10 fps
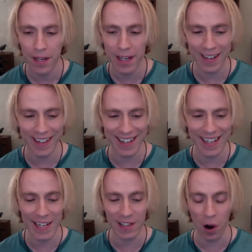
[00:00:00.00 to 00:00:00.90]

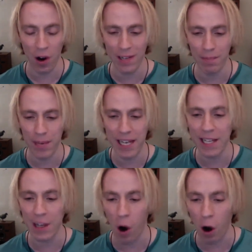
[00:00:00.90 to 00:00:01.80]
He is being
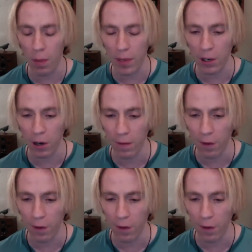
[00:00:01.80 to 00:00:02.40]
the arbiter of